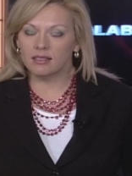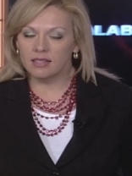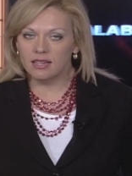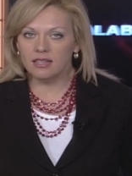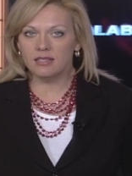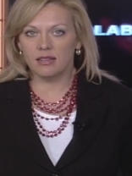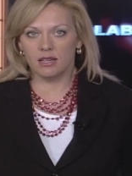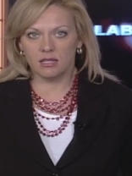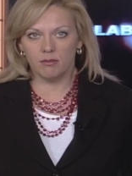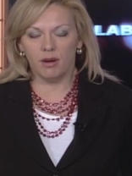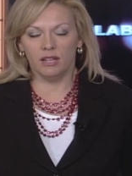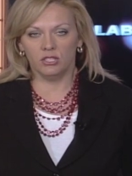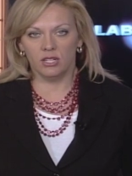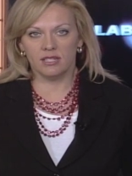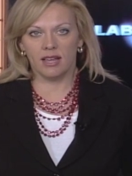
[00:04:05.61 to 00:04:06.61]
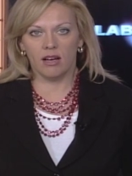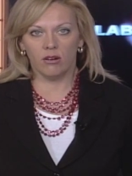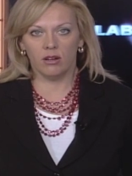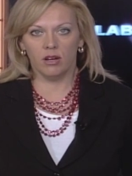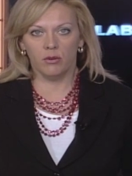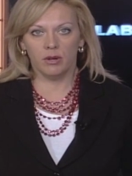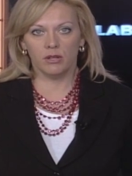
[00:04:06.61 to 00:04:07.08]
least as much as
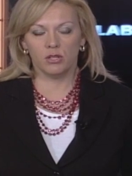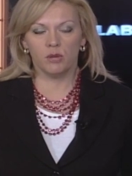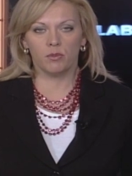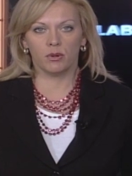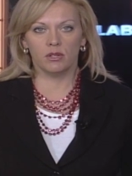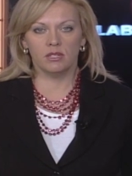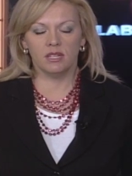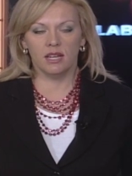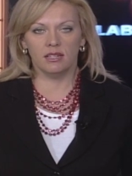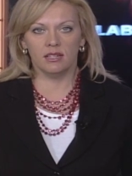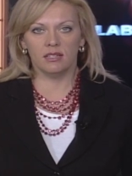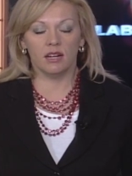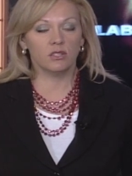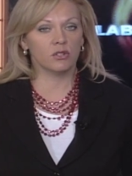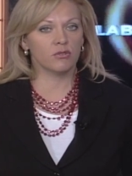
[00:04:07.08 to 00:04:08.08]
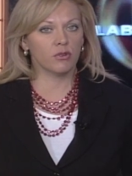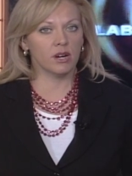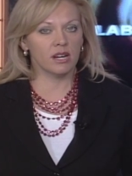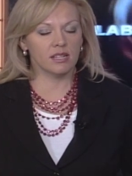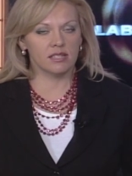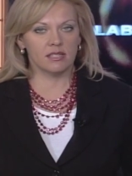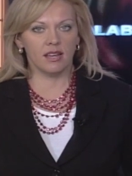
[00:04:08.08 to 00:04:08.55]
outgoing Superintendent Dr.
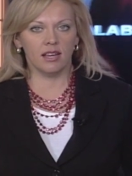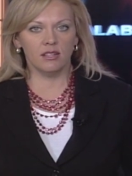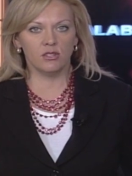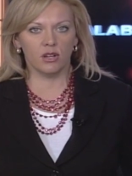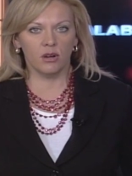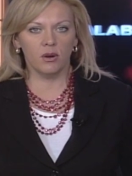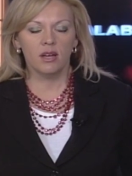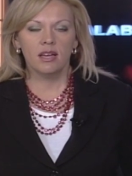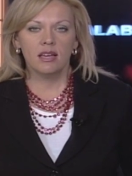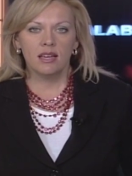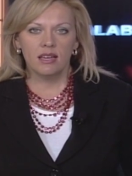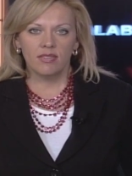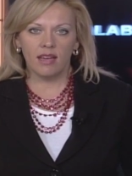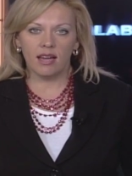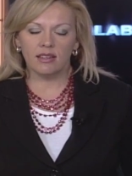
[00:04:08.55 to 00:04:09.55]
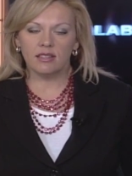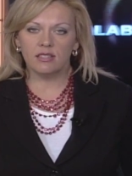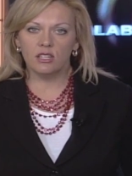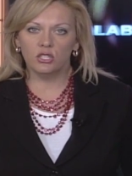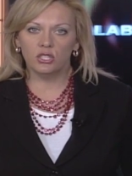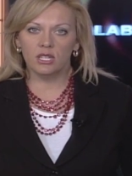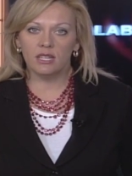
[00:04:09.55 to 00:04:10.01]
Frank Costanzo. That
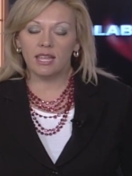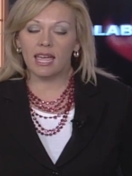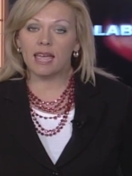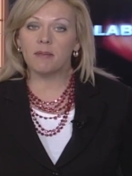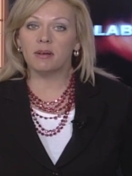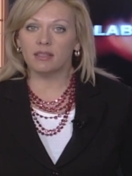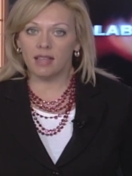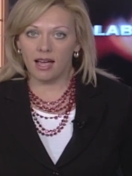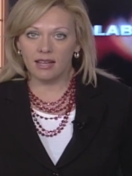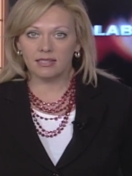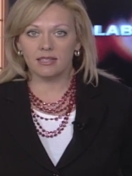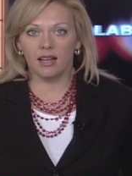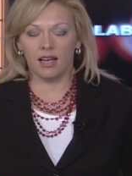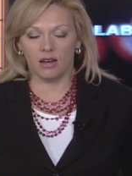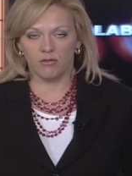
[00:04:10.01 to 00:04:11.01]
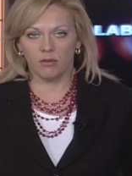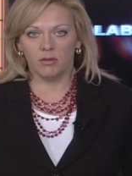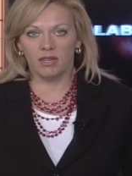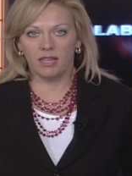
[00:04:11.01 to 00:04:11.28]
decision came last night from the